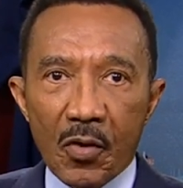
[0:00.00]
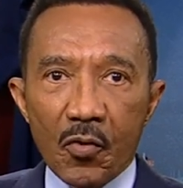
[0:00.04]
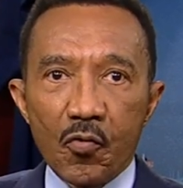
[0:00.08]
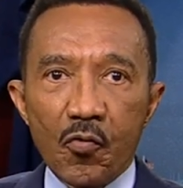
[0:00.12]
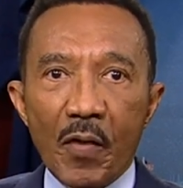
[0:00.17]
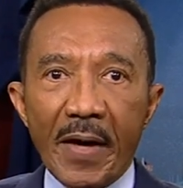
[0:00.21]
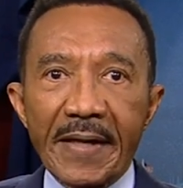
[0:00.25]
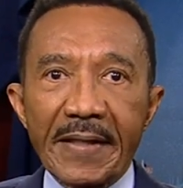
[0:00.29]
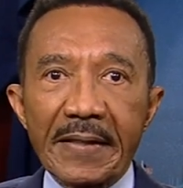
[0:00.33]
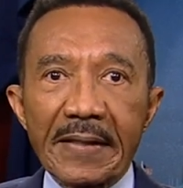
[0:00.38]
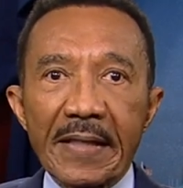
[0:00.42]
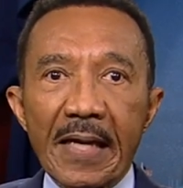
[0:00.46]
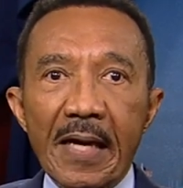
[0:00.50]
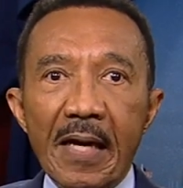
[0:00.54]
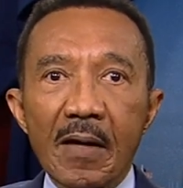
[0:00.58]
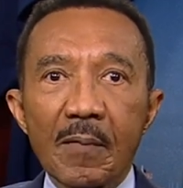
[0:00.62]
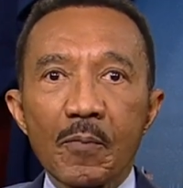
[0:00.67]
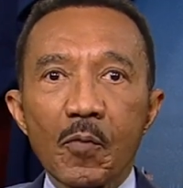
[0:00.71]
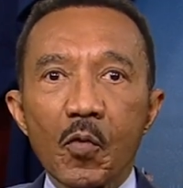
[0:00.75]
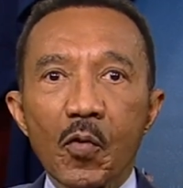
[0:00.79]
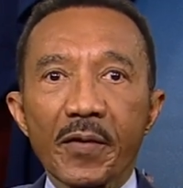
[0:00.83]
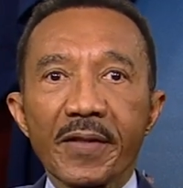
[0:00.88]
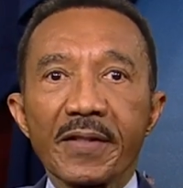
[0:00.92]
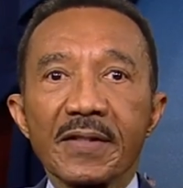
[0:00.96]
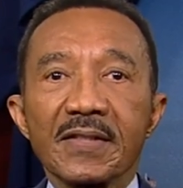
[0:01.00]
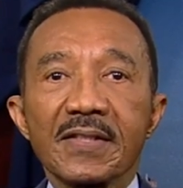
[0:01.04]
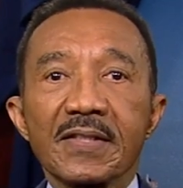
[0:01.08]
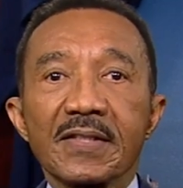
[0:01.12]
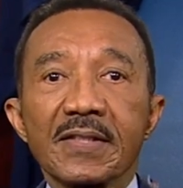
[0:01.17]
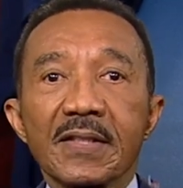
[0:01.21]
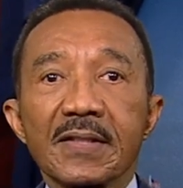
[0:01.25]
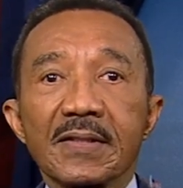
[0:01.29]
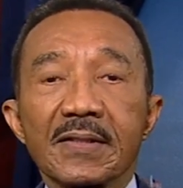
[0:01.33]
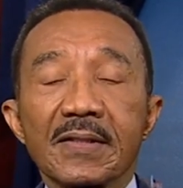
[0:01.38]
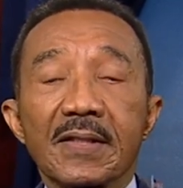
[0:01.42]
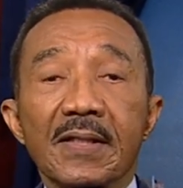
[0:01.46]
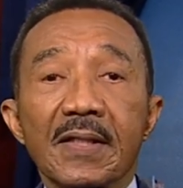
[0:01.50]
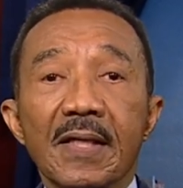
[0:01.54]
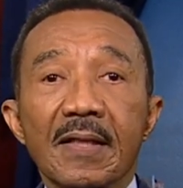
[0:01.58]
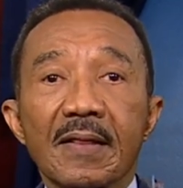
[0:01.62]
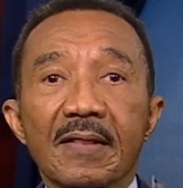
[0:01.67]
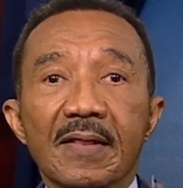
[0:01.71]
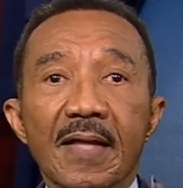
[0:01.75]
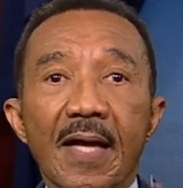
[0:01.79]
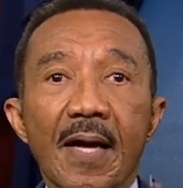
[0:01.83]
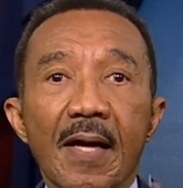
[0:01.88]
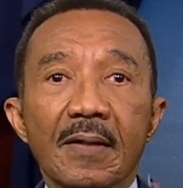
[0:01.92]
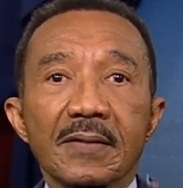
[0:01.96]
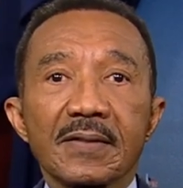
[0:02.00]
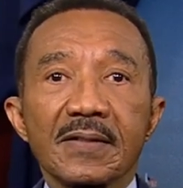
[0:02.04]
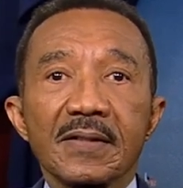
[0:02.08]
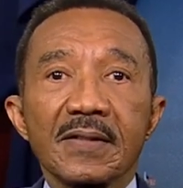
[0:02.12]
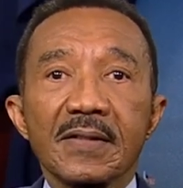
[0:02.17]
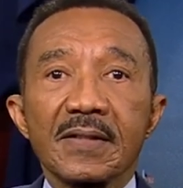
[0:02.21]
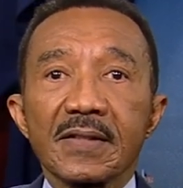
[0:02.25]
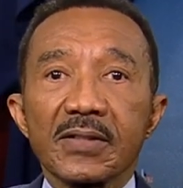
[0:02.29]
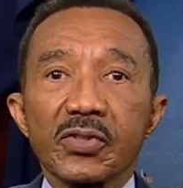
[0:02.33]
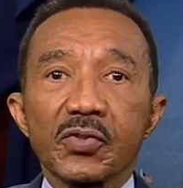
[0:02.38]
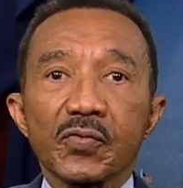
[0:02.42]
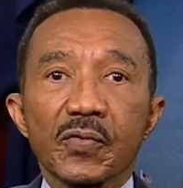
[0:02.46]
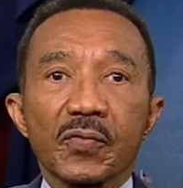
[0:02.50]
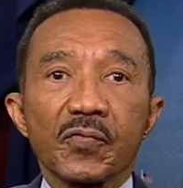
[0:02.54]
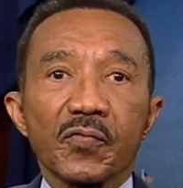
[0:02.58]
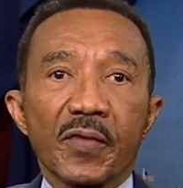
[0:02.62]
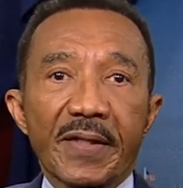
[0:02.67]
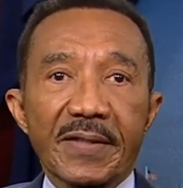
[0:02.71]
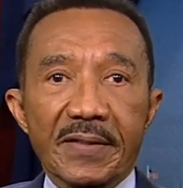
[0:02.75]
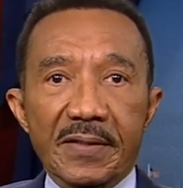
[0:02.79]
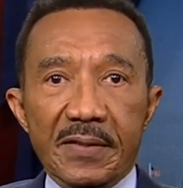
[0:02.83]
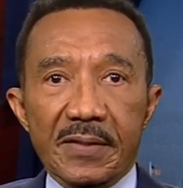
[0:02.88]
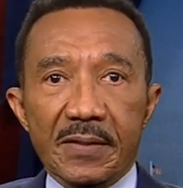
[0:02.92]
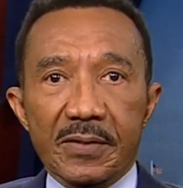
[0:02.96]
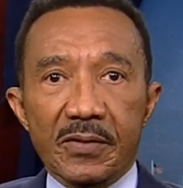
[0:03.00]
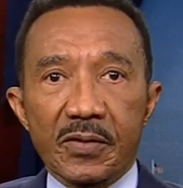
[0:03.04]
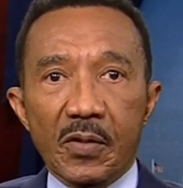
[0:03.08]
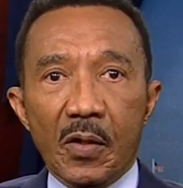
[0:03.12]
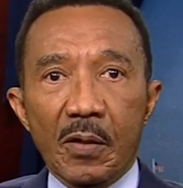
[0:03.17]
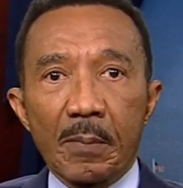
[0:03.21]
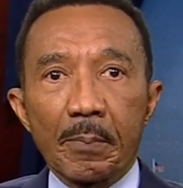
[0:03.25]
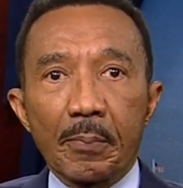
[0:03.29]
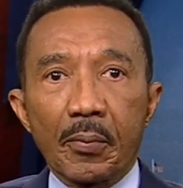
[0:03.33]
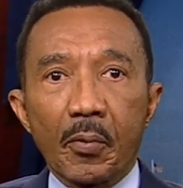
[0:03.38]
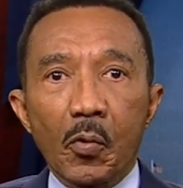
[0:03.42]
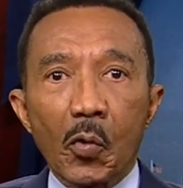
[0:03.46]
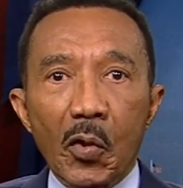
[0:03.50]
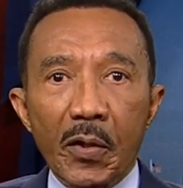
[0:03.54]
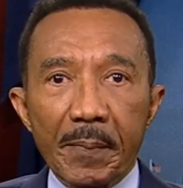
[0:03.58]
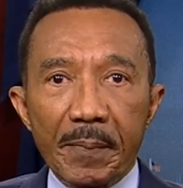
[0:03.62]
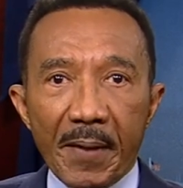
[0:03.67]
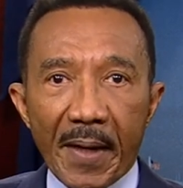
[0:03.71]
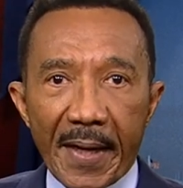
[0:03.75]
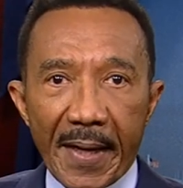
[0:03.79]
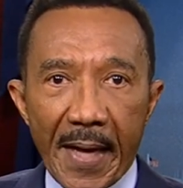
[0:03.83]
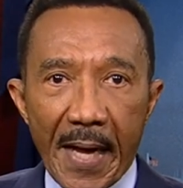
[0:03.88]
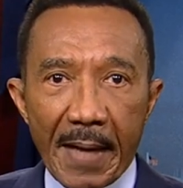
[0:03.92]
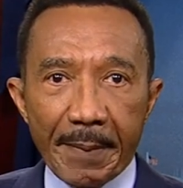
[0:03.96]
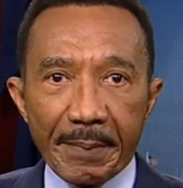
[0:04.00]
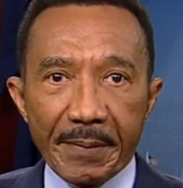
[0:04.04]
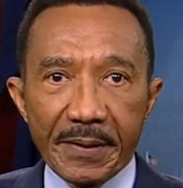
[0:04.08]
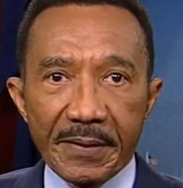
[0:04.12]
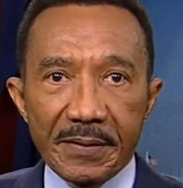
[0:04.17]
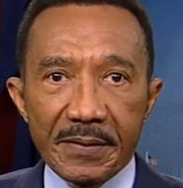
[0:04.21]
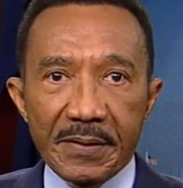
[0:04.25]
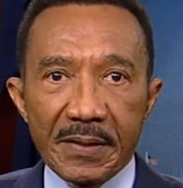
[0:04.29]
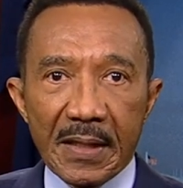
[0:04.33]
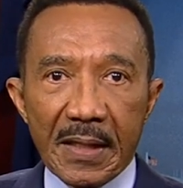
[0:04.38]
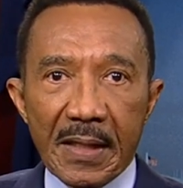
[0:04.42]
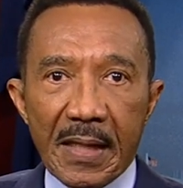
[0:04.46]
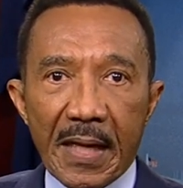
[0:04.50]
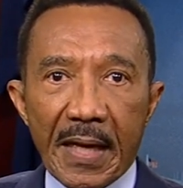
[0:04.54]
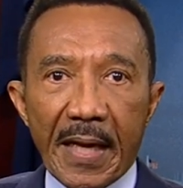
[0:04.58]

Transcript: Right now, more than sixteen thousand district residents are employed by Hopkins,